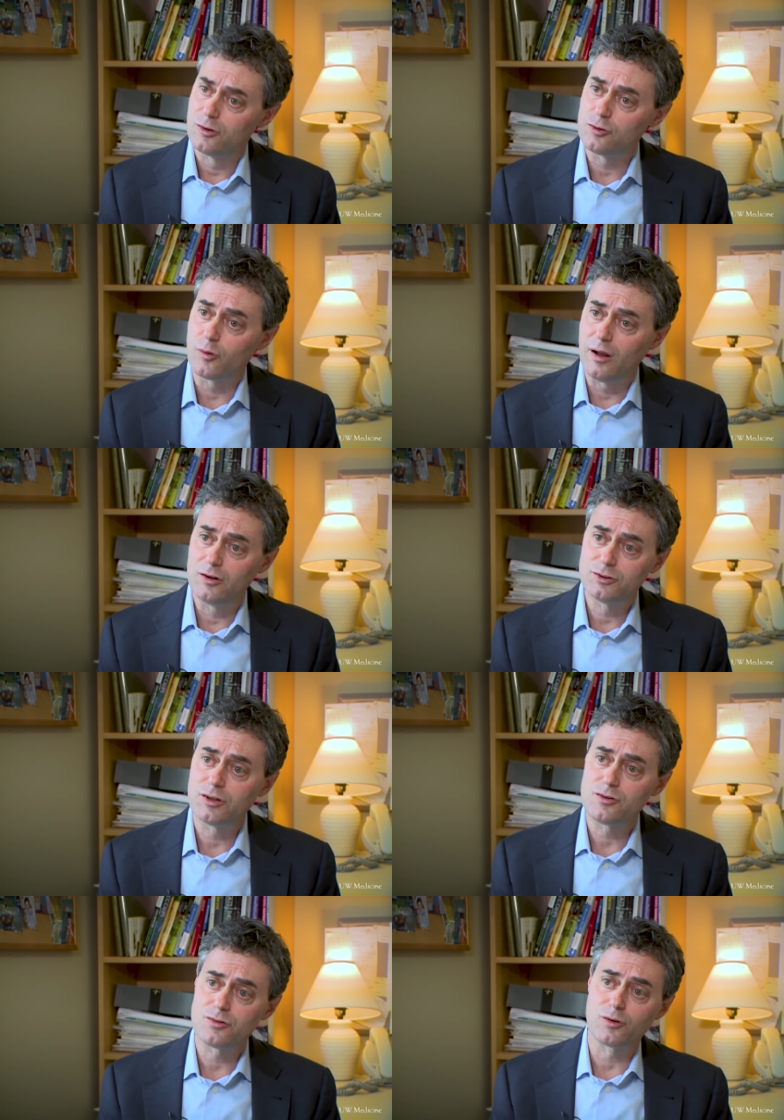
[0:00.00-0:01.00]

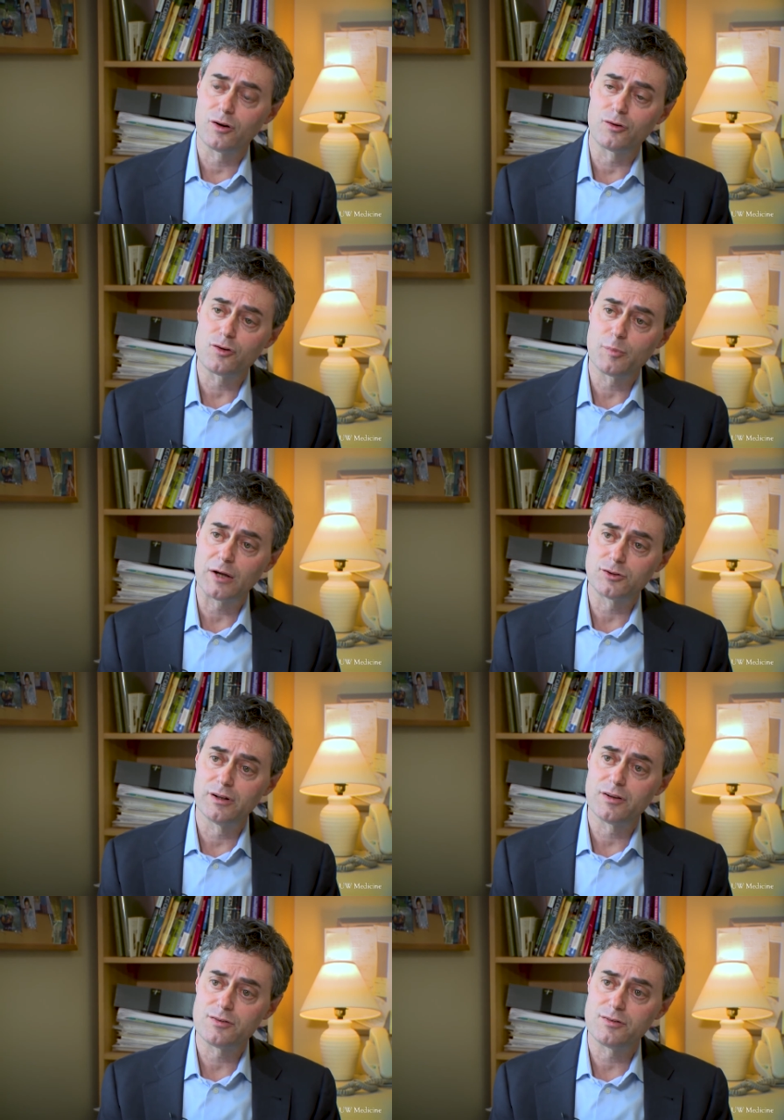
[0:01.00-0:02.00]
neurologists or other
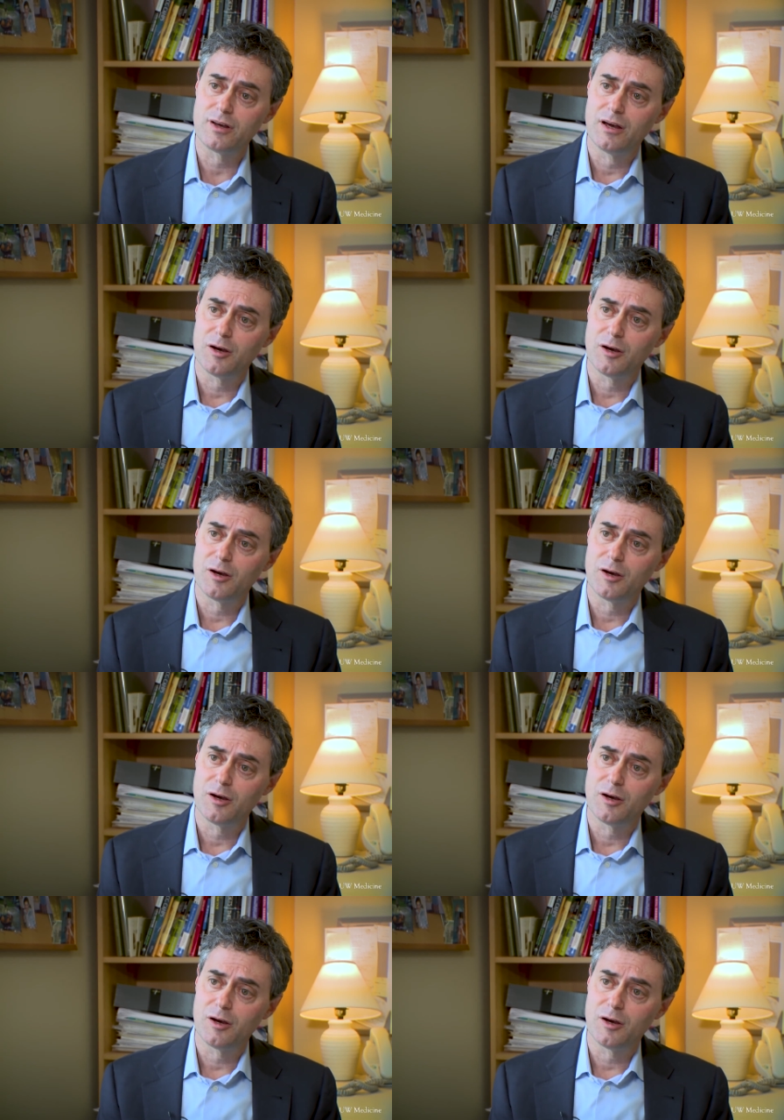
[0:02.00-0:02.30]
specialists,